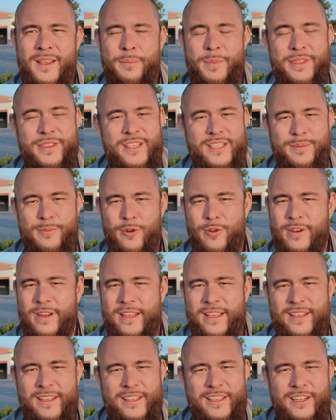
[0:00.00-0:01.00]
but this
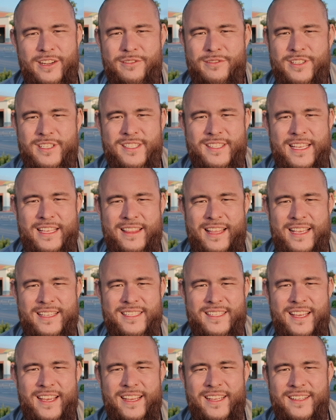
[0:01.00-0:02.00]
morning, you know, just like
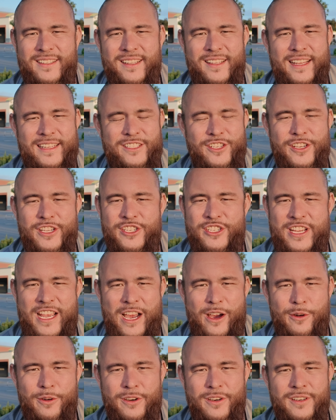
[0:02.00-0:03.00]
last night, I took a
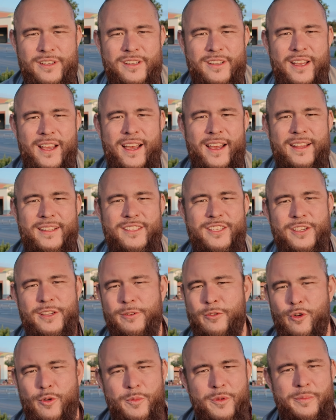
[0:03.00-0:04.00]
shower. I took
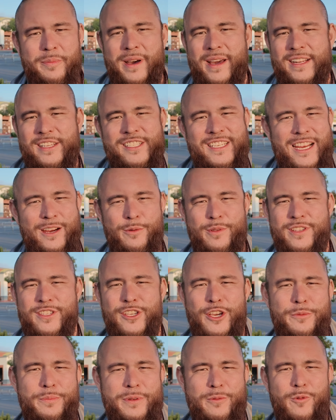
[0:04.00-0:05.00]
a normal body shower with
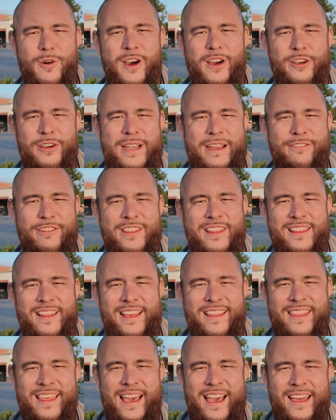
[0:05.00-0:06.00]
soap and water and everything
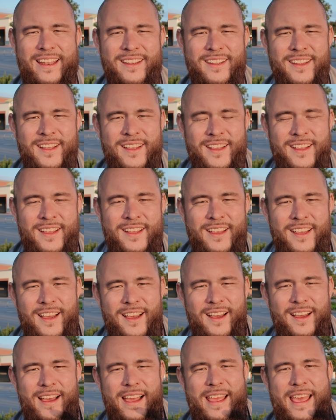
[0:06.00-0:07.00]
like that.
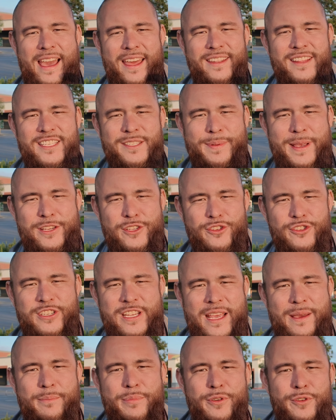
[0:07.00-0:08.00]
I had a special
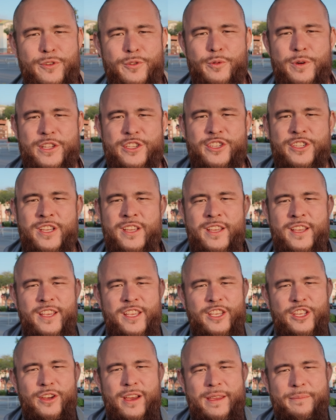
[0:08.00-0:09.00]
shampoo, which,
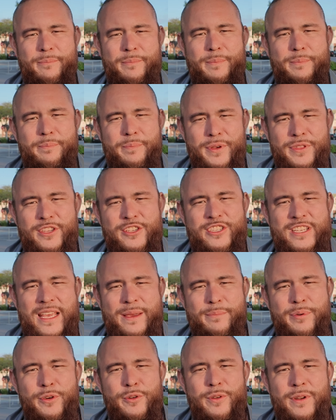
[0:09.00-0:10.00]
you know, I put the
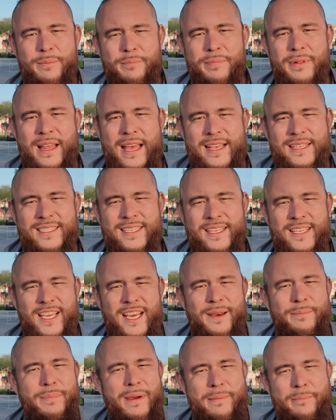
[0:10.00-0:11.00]
shampoo in a plastic
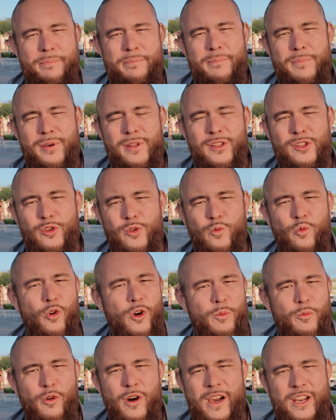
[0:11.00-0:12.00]
cup. I put
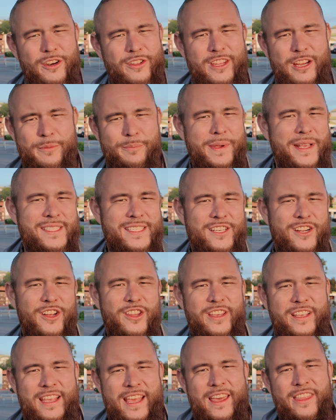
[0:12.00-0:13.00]
lukewarm water in there and mixed it
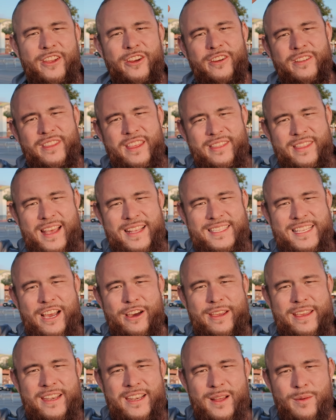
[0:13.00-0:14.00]
all together. And then that's
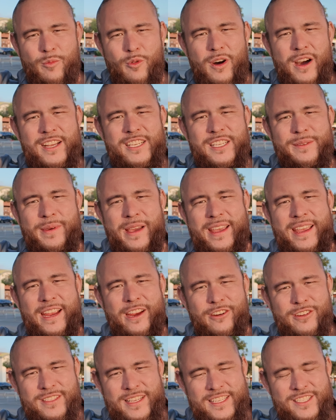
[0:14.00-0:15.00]
how I ended up washing my
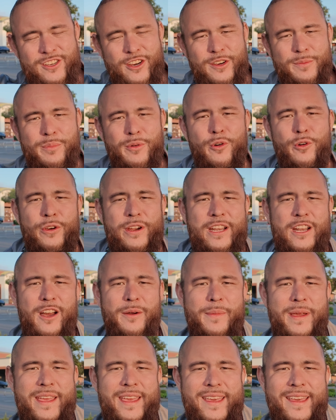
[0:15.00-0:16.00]
hair, as I started pouring it
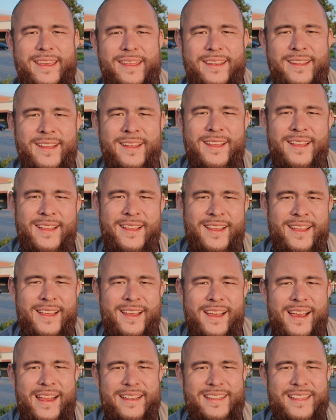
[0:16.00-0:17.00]
on my head.
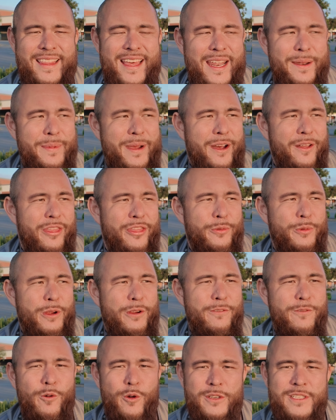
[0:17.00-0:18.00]
I did that about
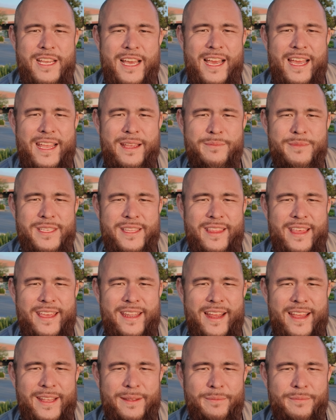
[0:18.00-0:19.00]
3 or 4 times, and
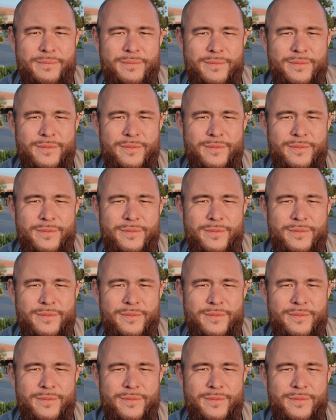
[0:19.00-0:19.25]
then I